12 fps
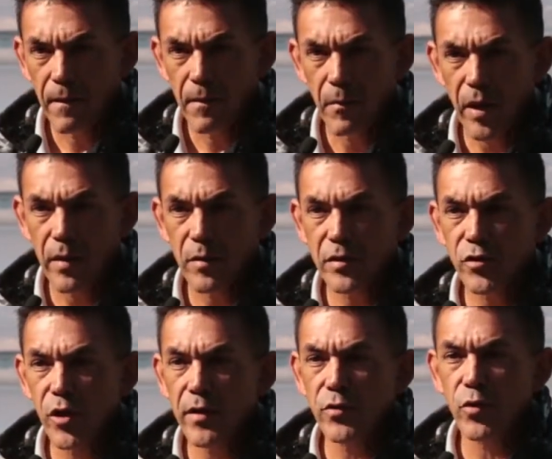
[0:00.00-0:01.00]
My name is
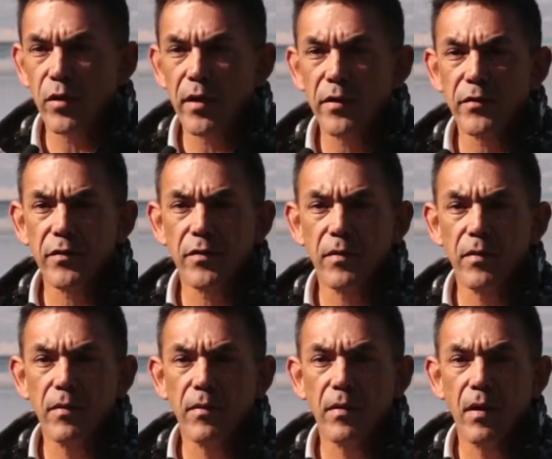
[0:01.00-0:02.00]
Julius.
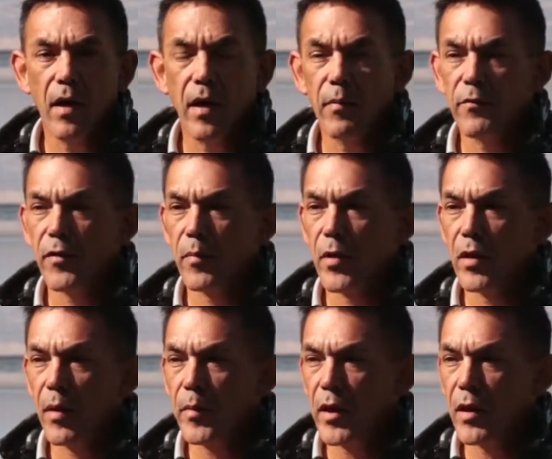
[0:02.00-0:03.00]
I am from the
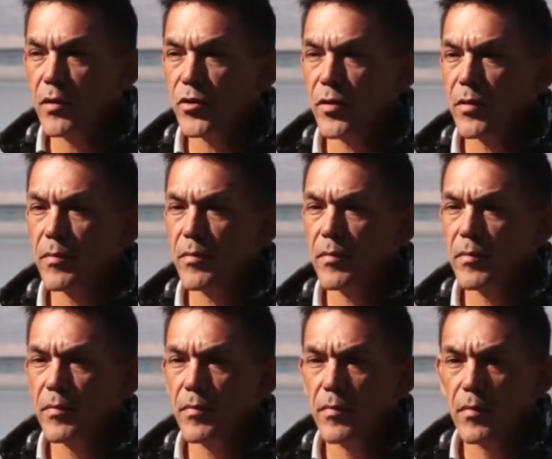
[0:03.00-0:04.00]
Lummi Nation.
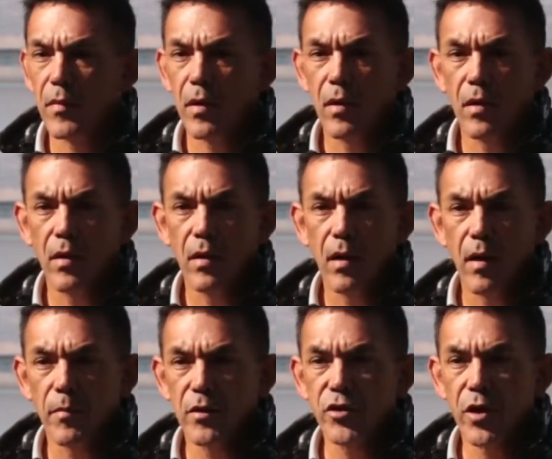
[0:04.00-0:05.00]
I'm
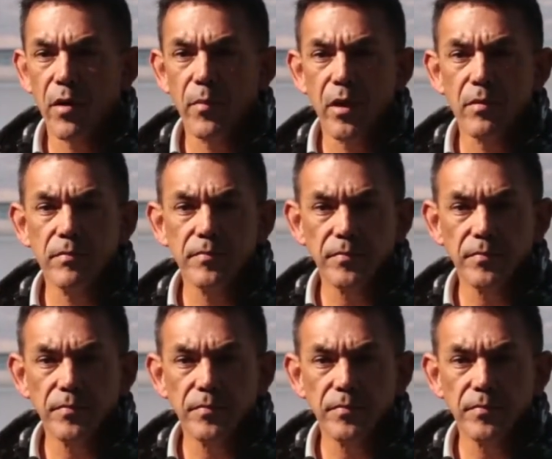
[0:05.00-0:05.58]
the chairman.